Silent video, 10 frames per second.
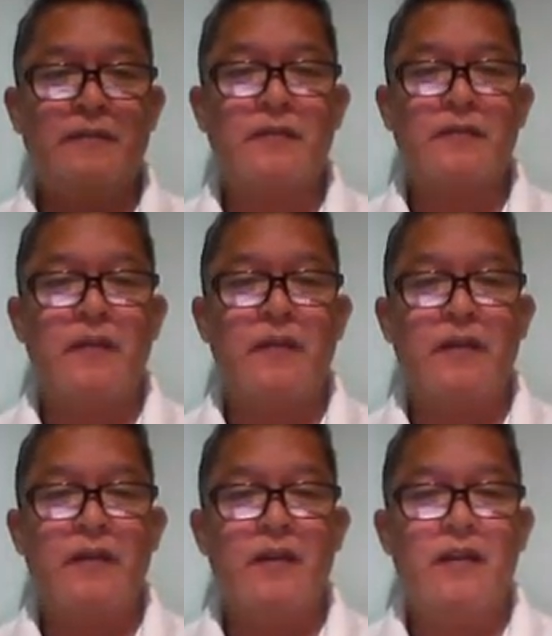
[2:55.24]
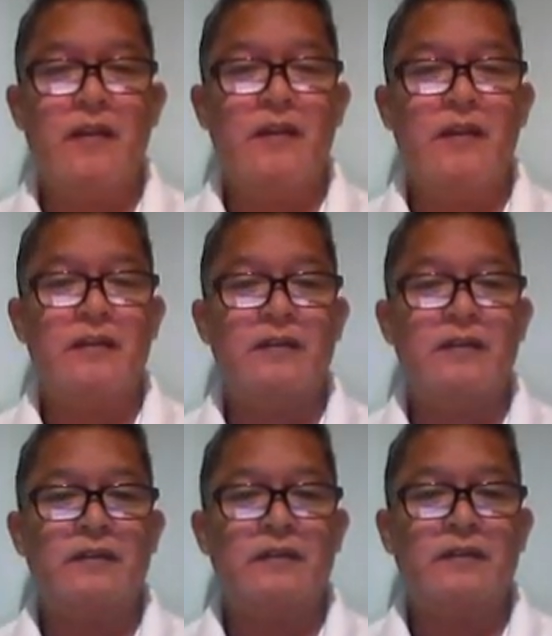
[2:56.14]

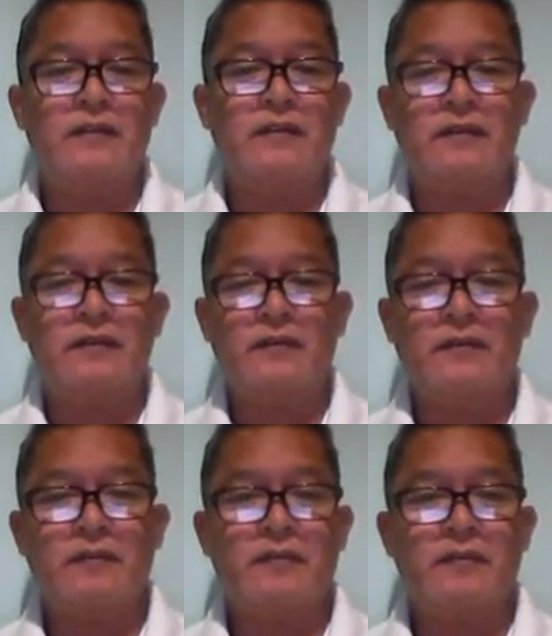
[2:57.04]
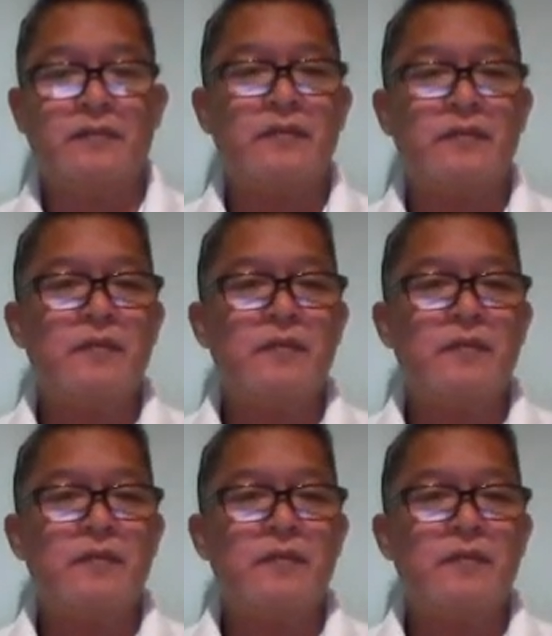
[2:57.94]
No one is speaking in this clip.